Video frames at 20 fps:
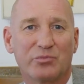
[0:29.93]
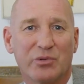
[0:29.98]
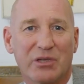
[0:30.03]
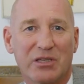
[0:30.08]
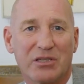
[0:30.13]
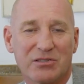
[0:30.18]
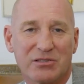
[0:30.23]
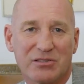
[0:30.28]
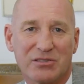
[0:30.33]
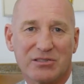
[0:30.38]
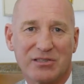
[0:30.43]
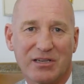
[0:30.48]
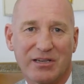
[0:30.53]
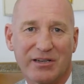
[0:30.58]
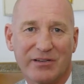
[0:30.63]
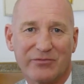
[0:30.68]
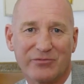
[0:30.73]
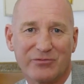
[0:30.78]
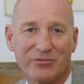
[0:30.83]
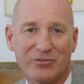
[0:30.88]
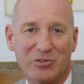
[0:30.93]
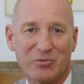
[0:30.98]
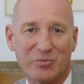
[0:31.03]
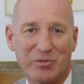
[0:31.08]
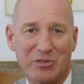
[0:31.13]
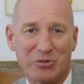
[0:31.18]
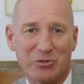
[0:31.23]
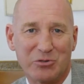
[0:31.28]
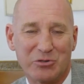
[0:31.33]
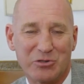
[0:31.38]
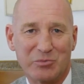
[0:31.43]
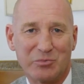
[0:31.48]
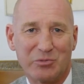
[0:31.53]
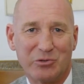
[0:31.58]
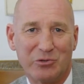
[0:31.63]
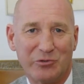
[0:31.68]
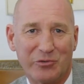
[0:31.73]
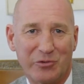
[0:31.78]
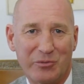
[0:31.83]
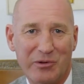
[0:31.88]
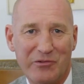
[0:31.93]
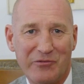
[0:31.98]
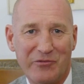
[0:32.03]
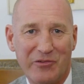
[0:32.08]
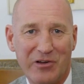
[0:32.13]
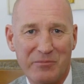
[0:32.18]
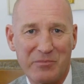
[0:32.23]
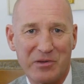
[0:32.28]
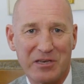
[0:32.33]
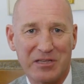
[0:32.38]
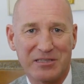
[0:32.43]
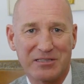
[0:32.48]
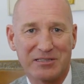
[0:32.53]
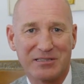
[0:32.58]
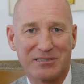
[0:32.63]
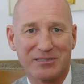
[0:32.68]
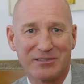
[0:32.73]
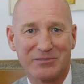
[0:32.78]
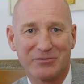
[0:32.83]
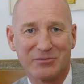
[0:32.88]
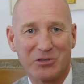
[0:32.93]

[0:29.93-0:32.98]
because I've just been talking to Paul for about five minutes.